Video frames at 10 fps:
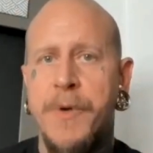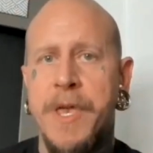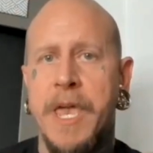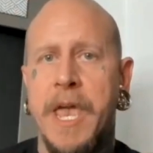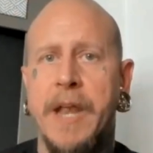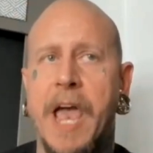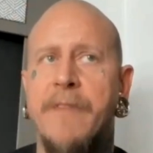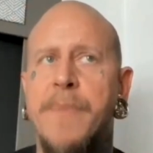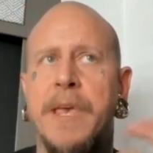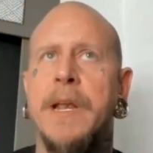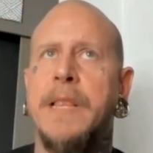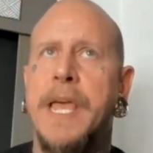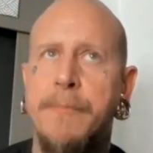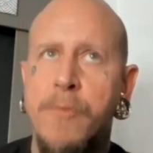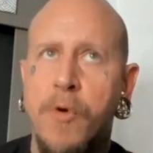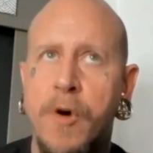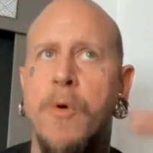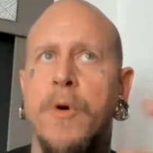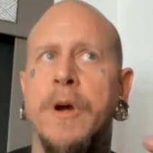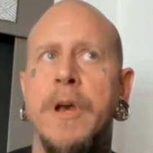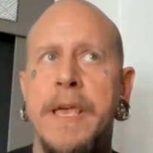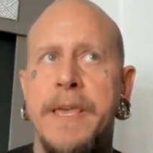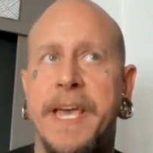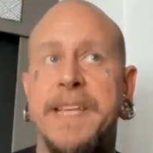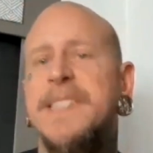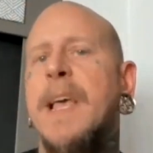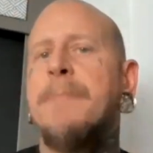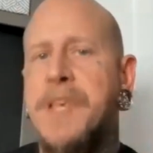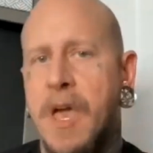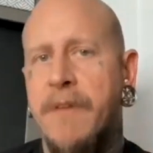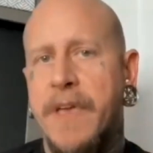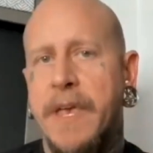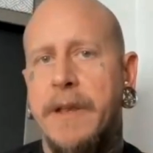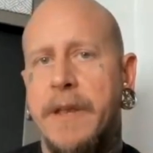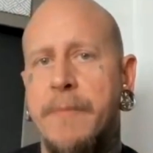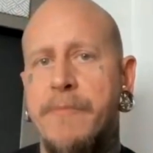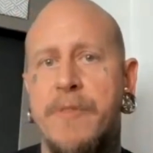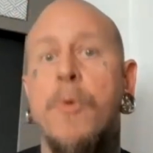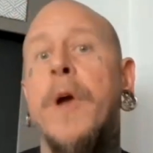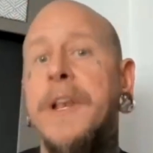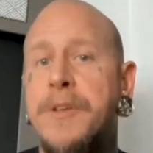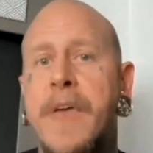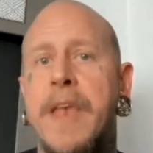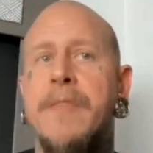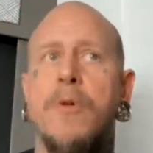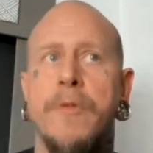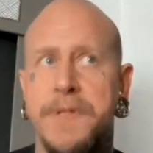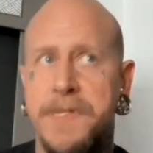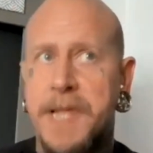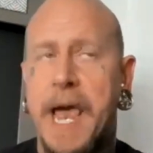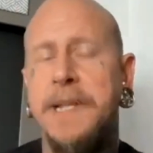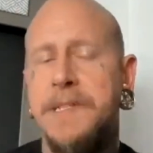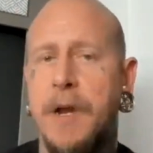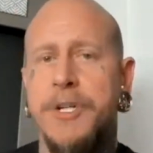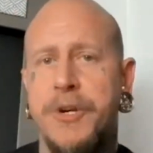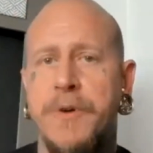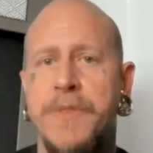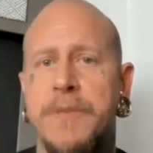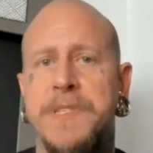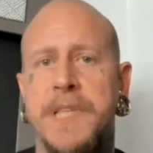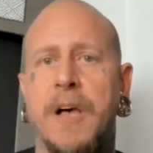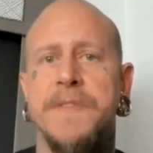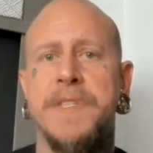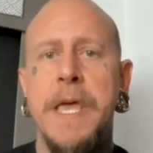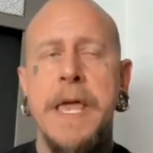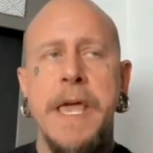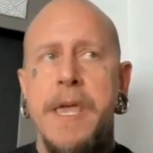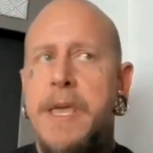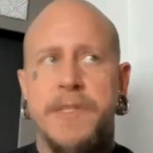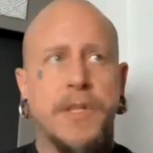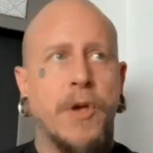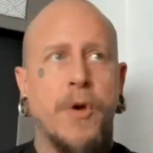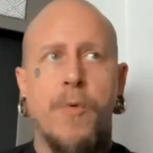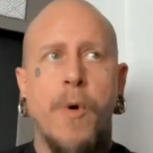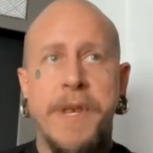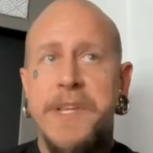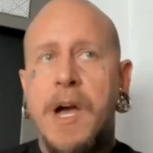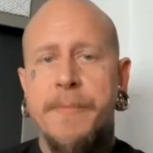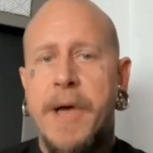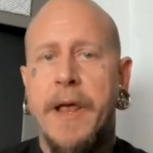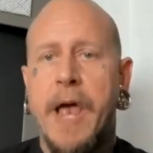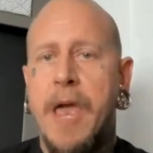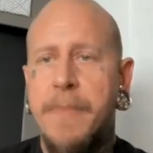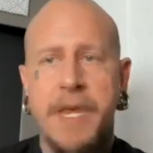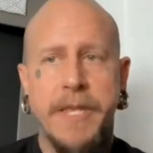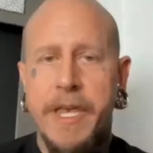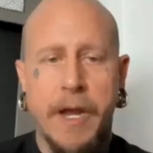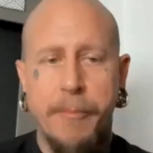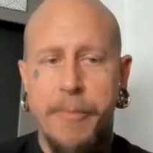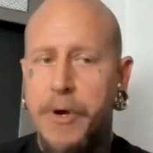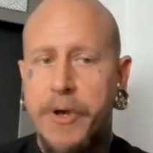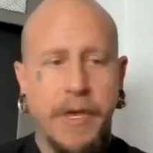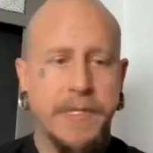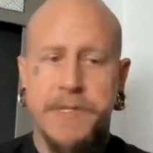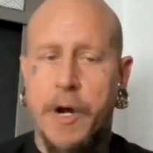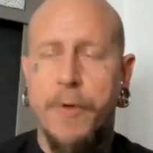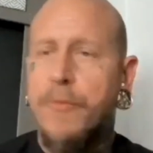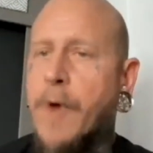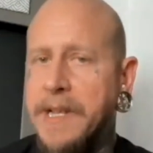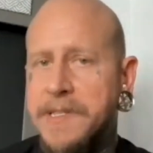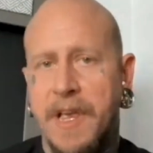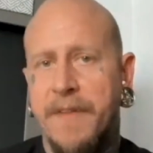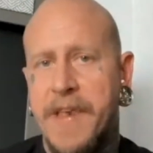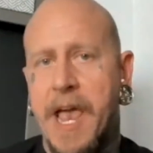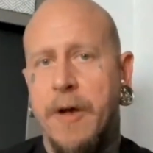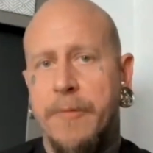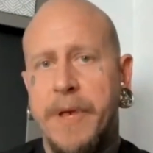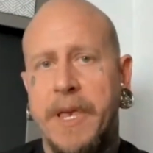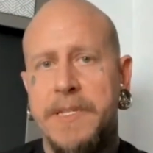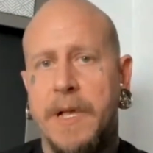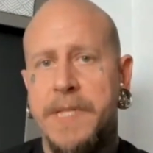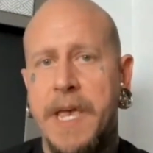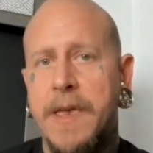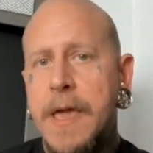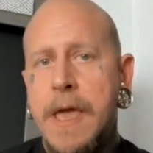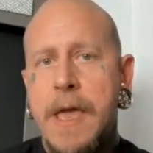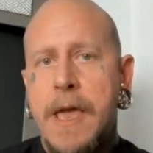doing it, I've been kind of like more and more accepting of it. And the more I do that, the more those signs start showing themselves. So when we talked about it, I immediately got a book, started writing stuff down, because I was like,